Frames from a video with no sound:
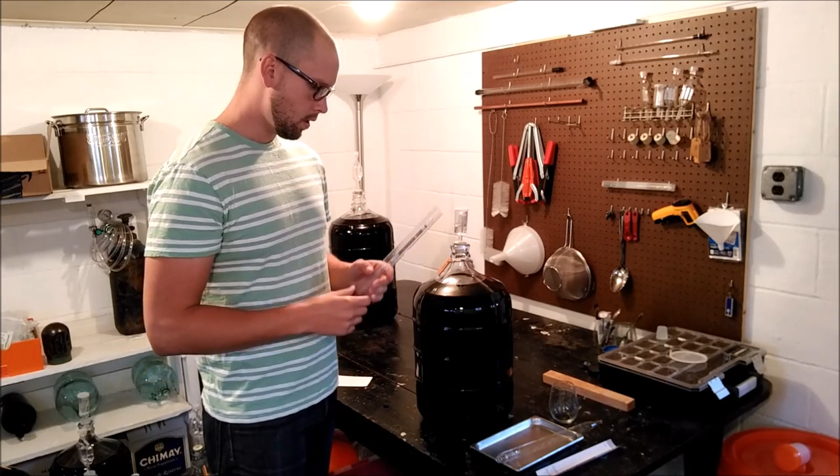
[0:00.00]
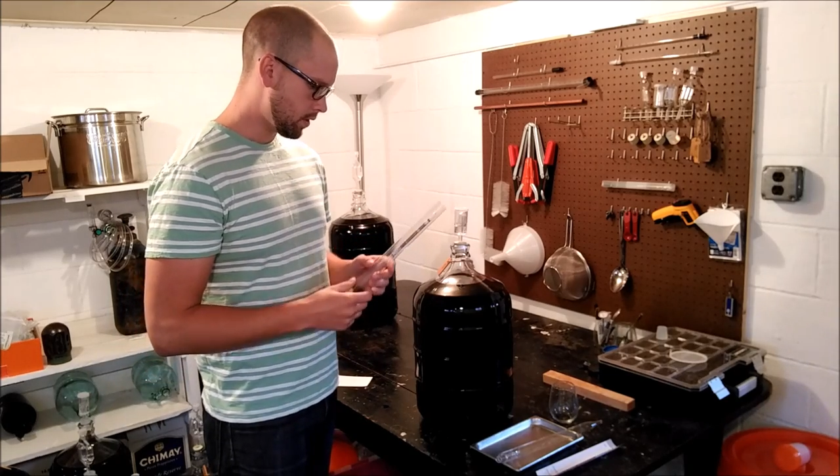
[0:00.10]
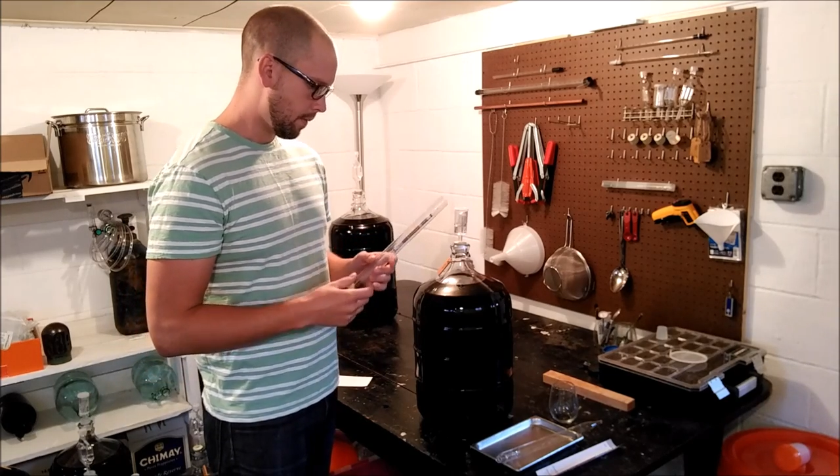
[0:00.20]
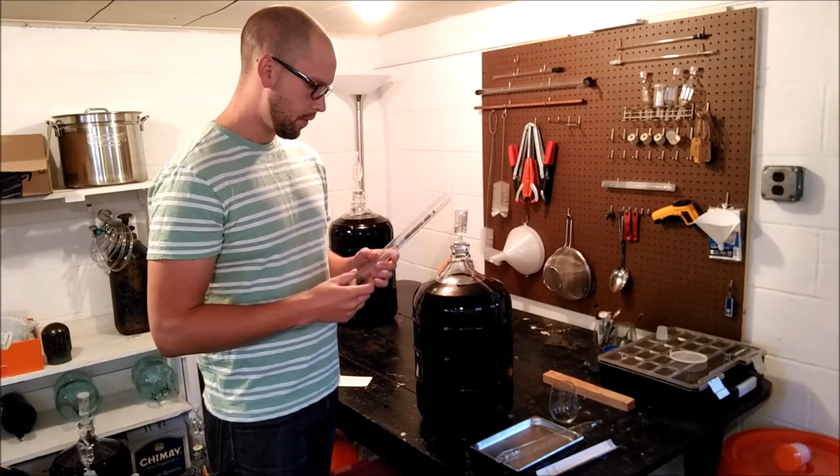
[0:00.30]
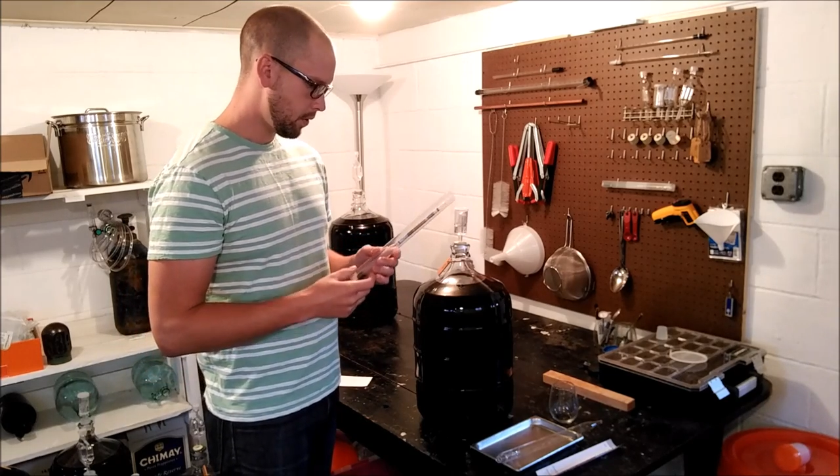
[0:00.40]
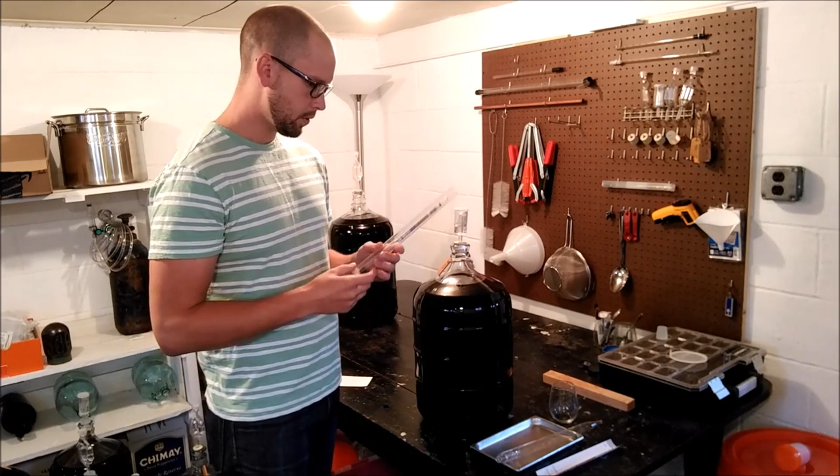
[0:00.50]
something